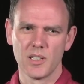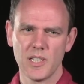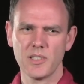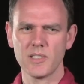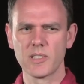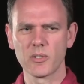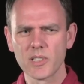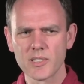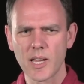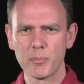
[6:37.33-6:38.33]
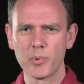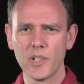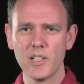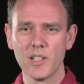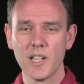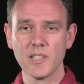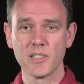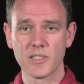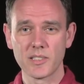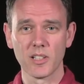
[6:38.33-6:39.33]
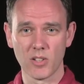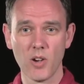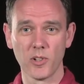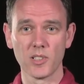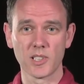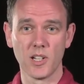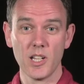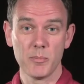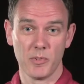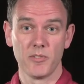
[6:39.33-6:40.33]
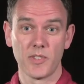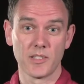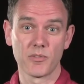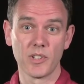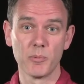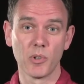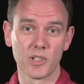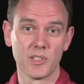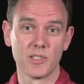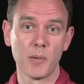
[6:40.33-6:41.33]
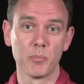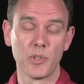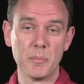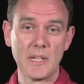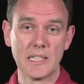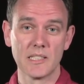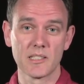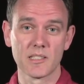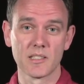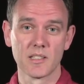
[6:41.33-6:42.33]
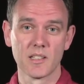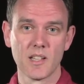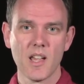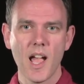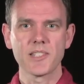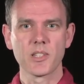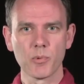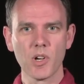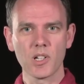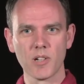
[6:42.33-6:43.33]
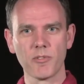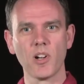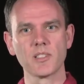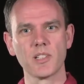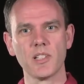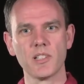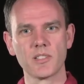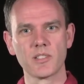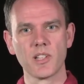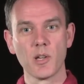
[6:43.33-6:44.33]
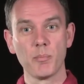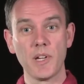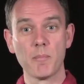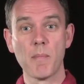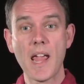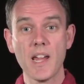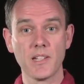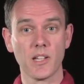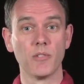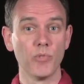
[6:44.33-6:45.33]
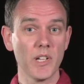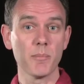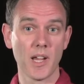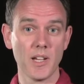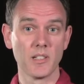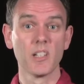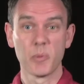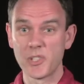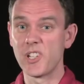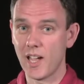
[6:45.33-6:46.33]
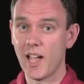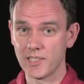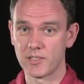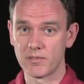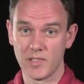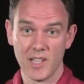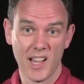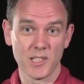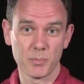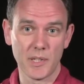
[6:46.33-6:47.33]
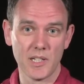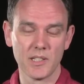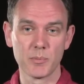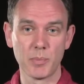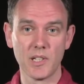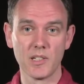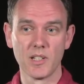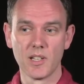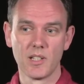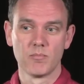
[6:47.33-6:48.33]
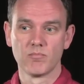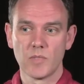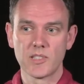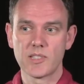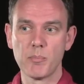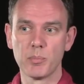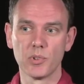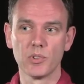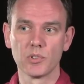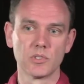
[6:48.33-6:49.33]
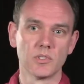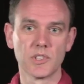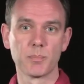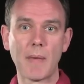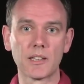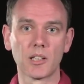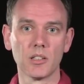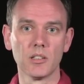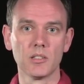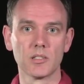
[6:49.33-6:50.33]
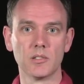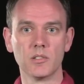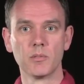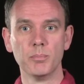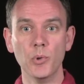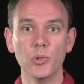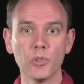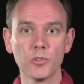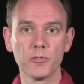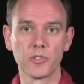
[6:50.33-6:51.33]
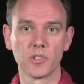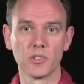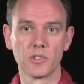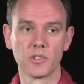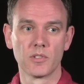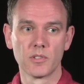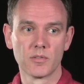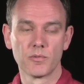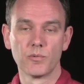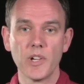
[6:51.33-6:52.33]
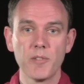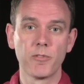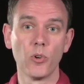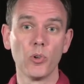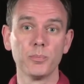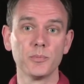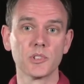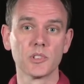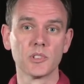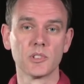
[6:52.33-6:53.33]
Is it still contemporary? Is it still of our time, if that's really what contemporary means? As the work of art has been made and remade, which it has been, it's been assembled and dismantled and moved and reformed,